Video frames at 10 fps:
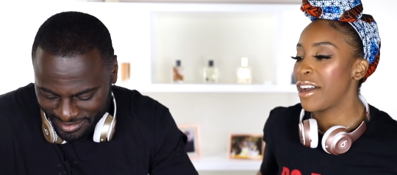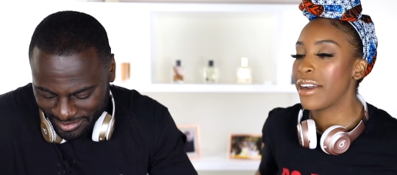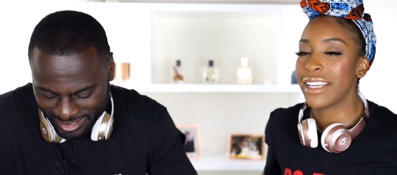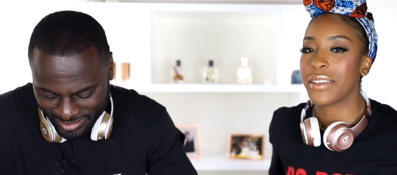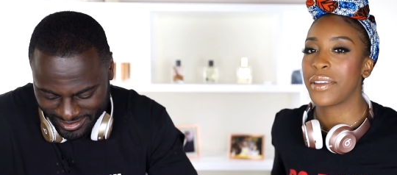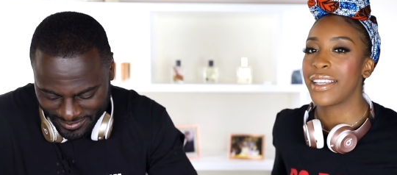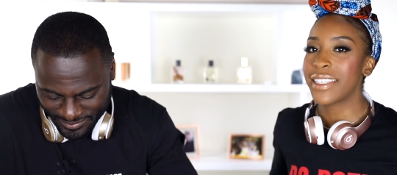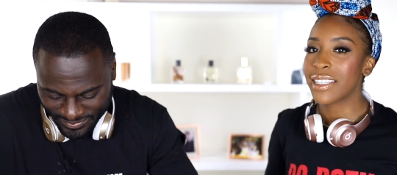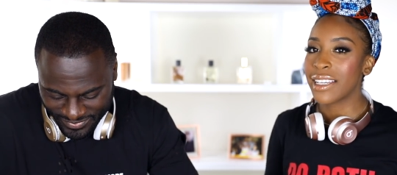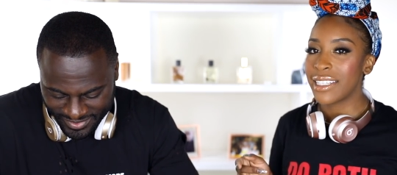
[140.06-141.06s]
Speaker 1: Okay, so
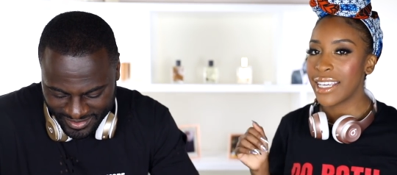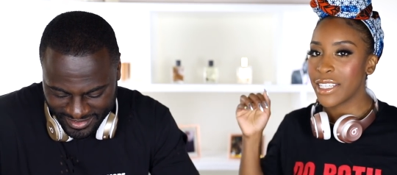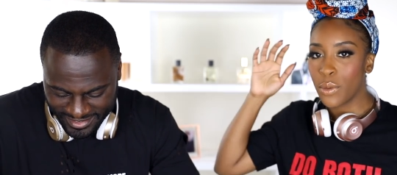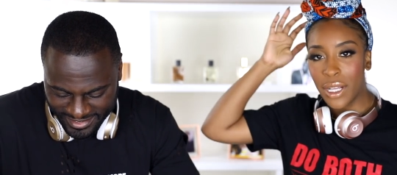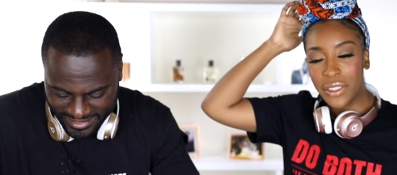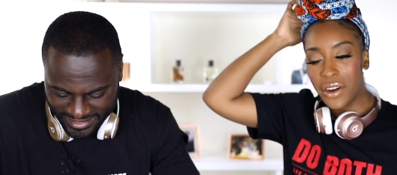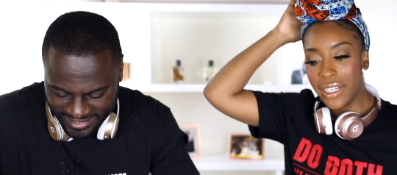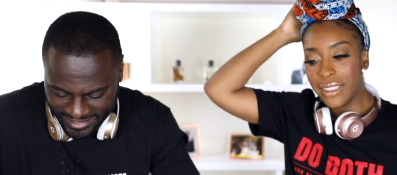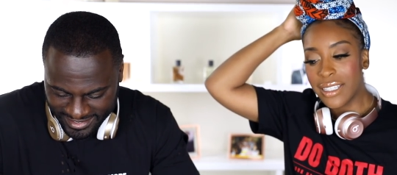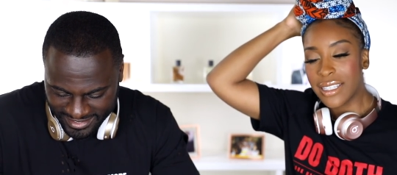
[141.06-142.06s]
Dennis is going to take his wild
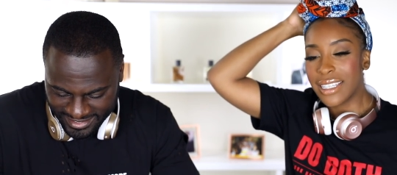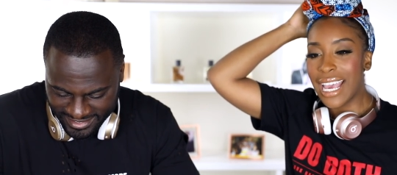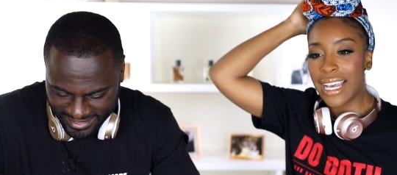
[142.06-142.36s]
card and listen to the